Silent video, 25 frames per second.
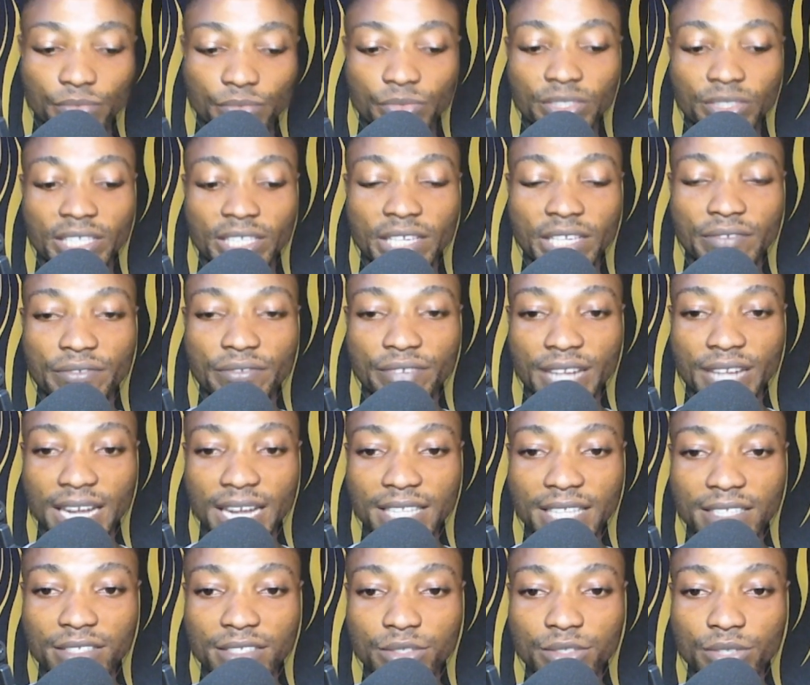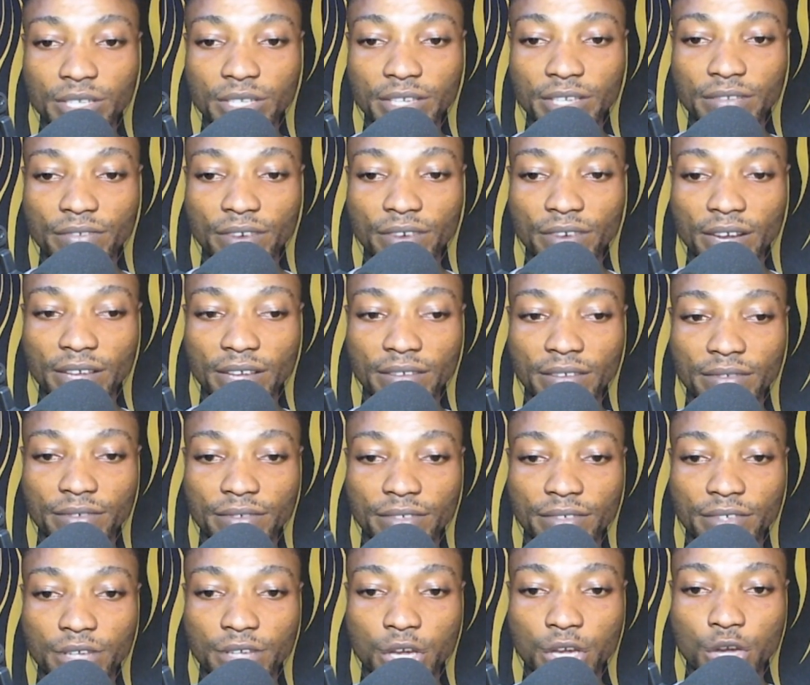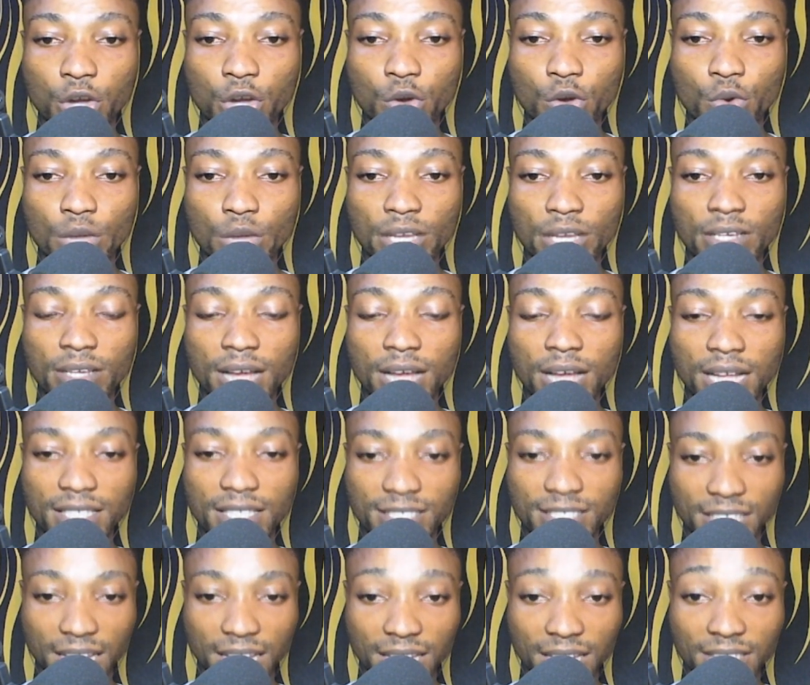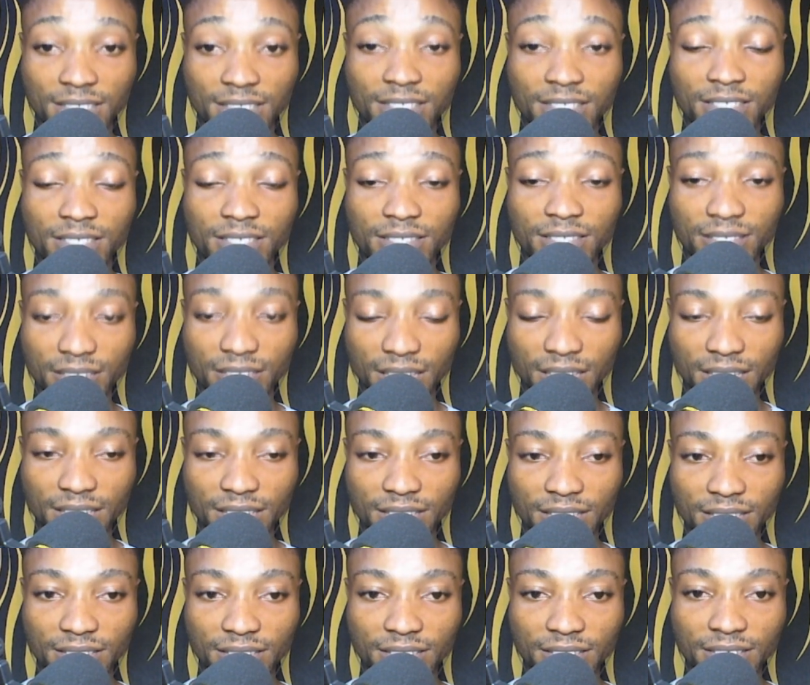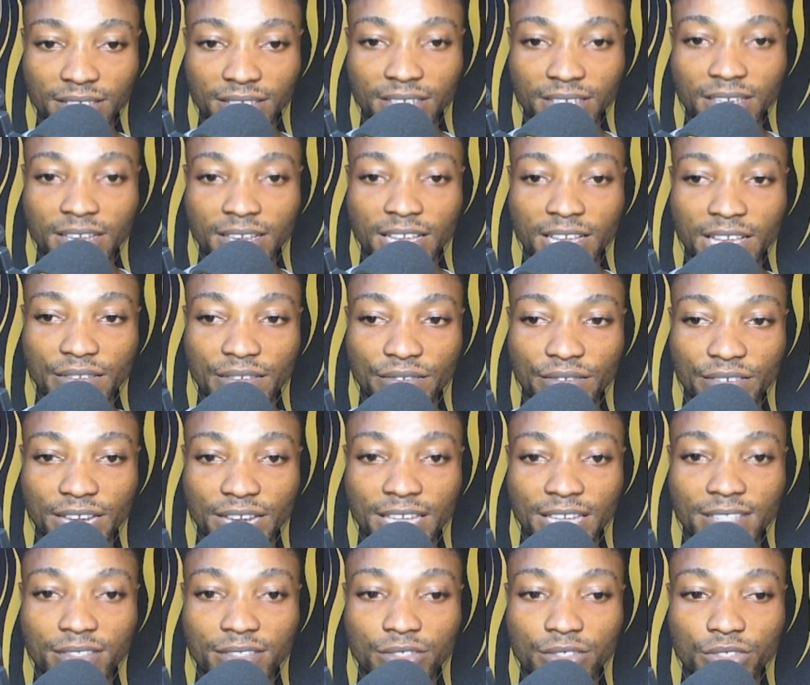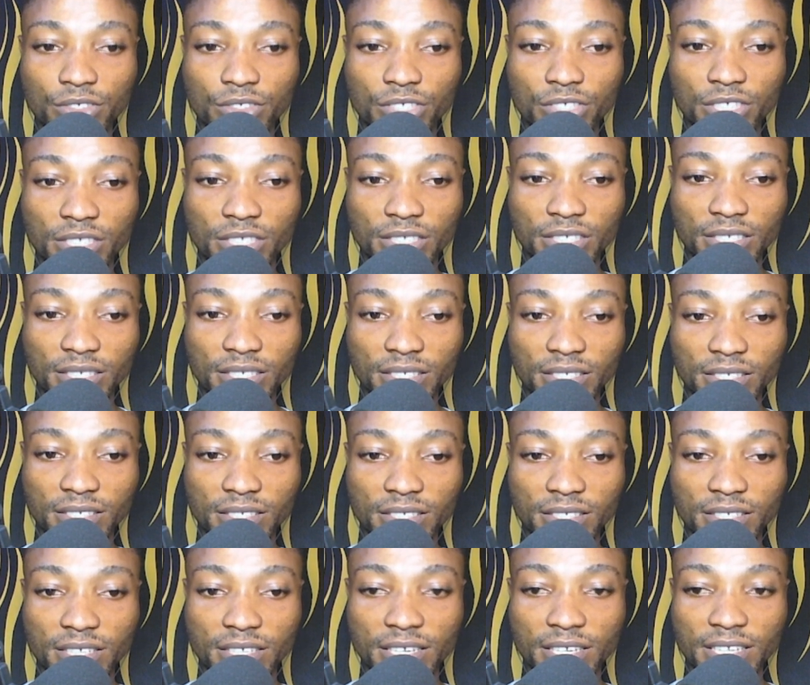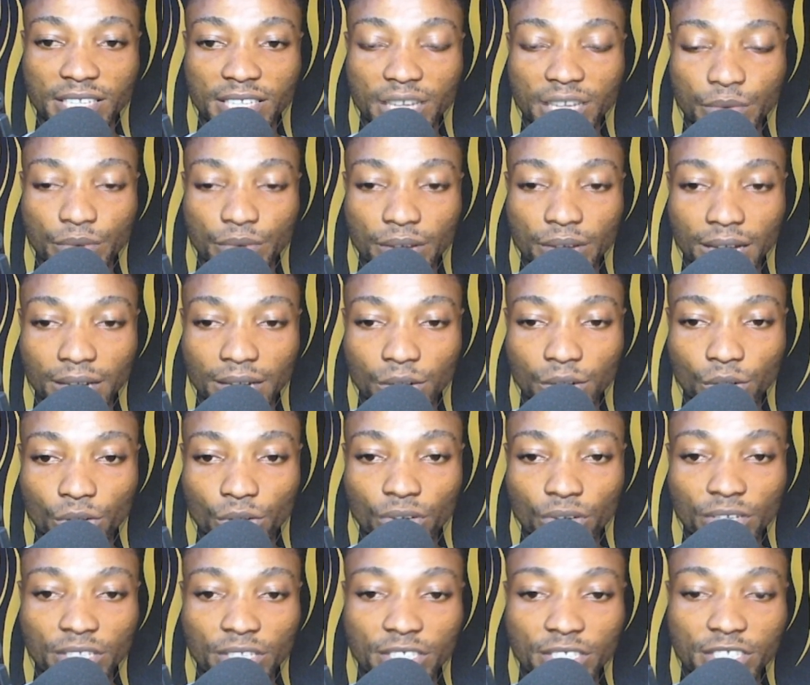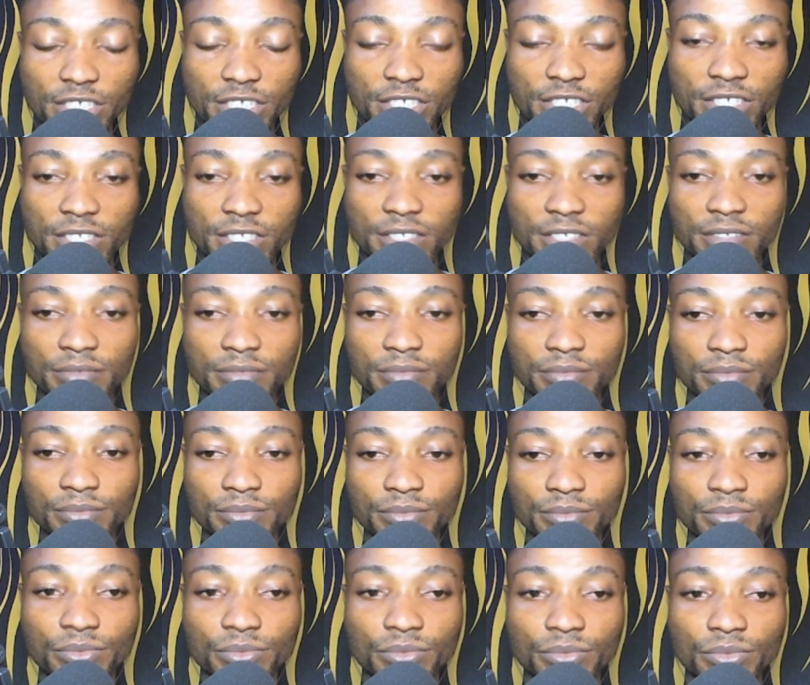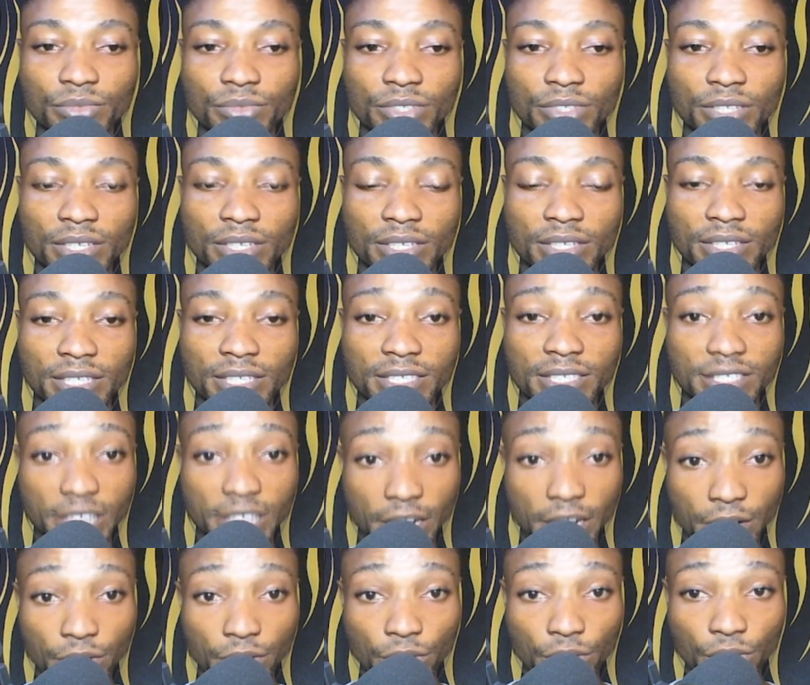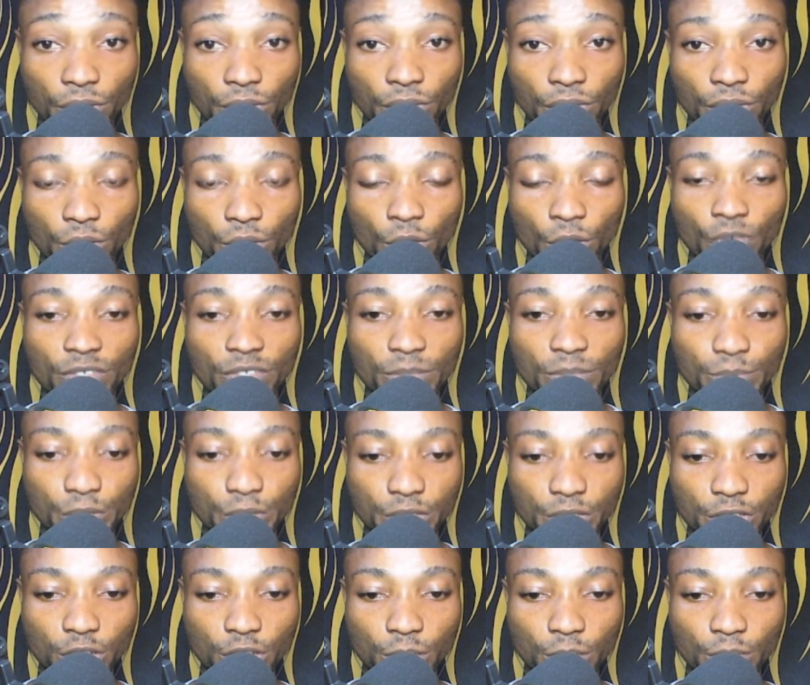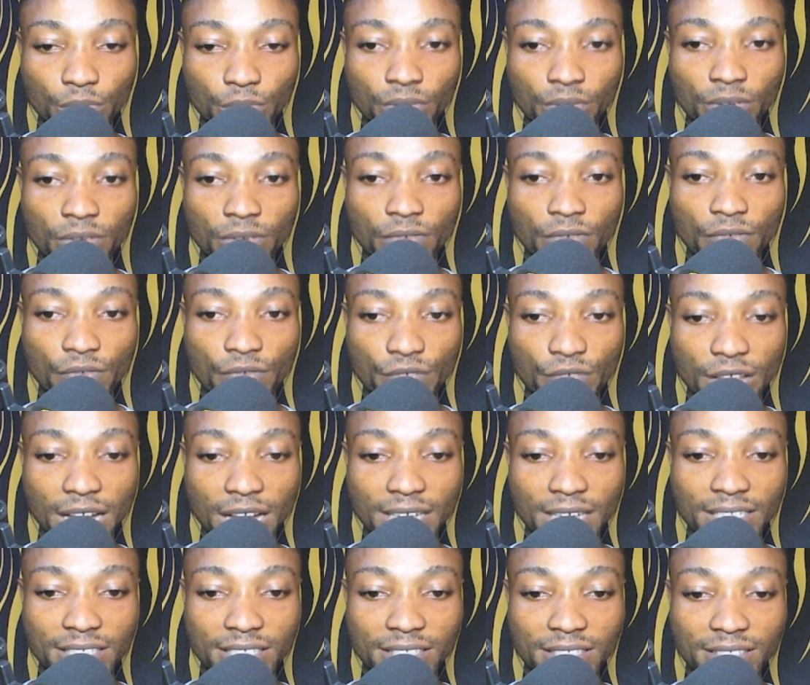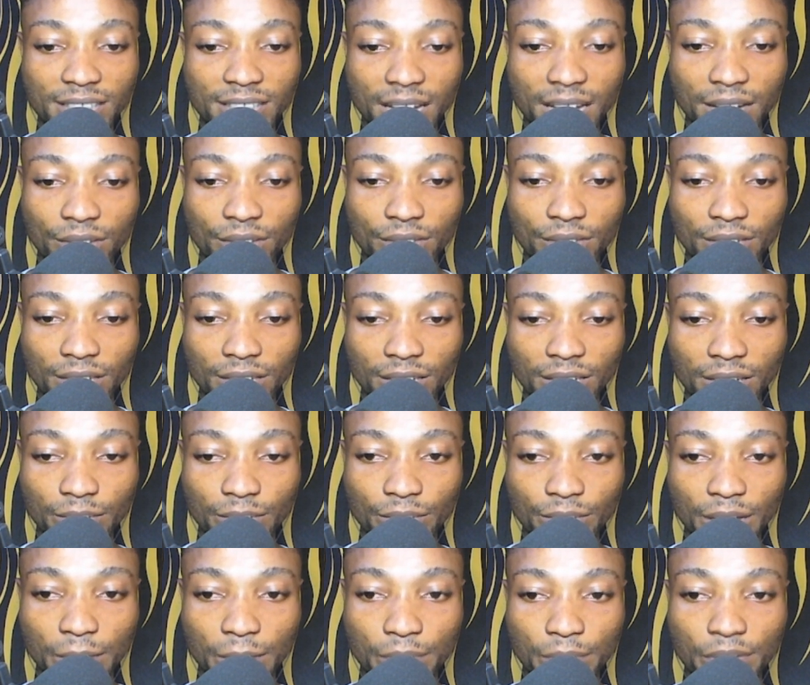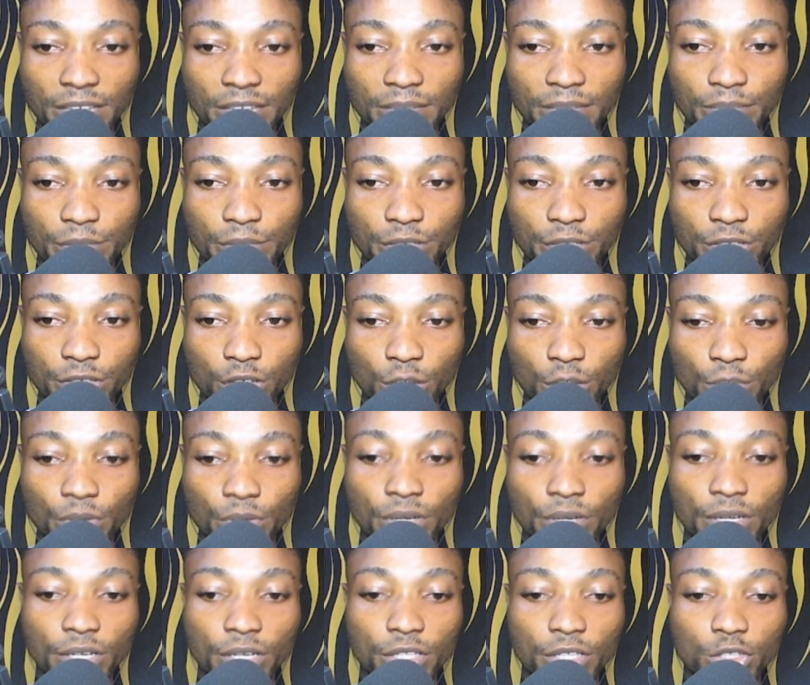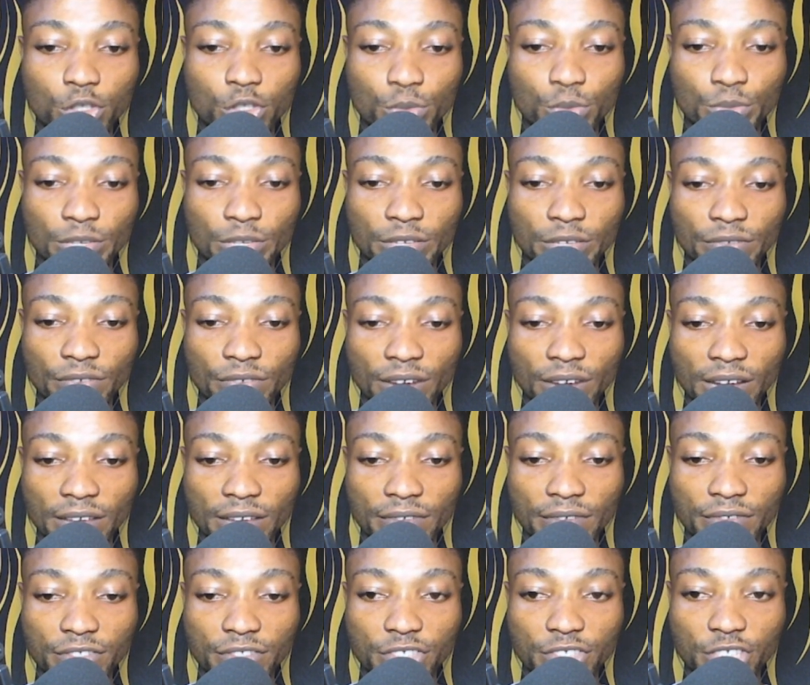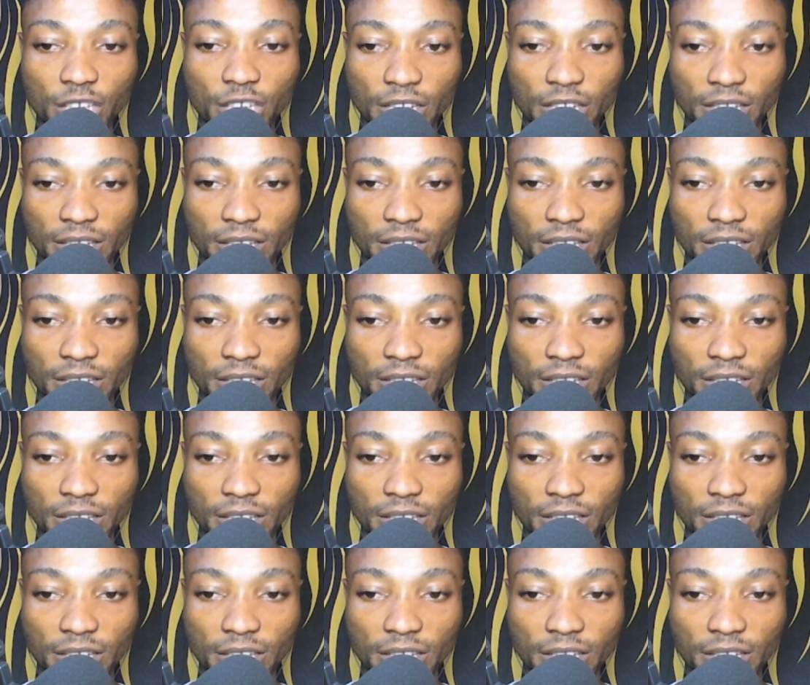If knight to e5, queen attacks the knight. If knight to g6, then we can unleash the terror of the bishop via this diagonal by playing bishop to b5 check.